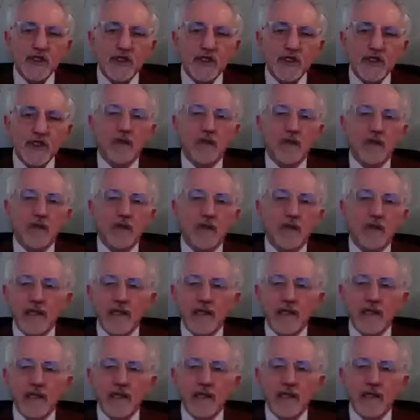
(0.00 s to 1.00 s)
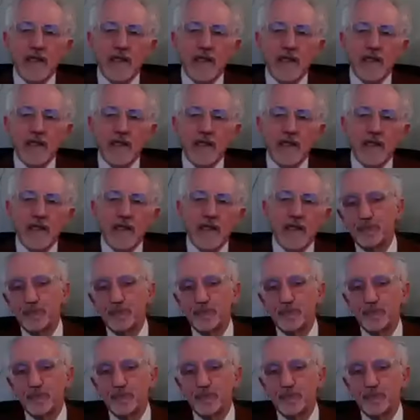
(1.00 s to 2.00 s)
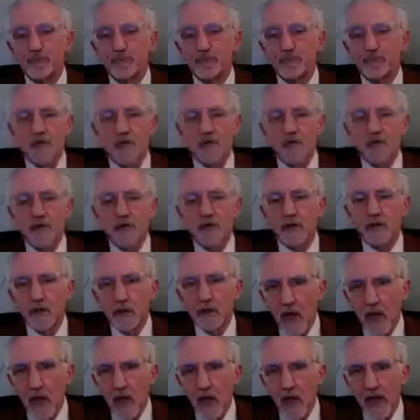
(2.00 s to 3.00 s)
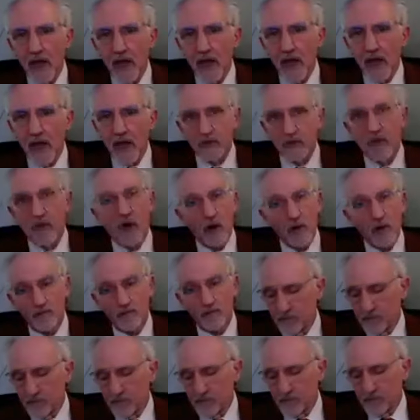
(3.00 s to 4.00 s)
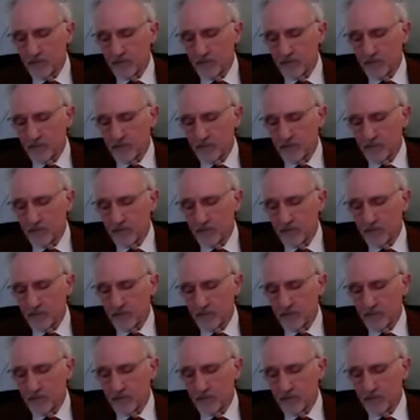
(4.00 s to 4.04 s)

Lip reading: like an exceptional period in the life of the law,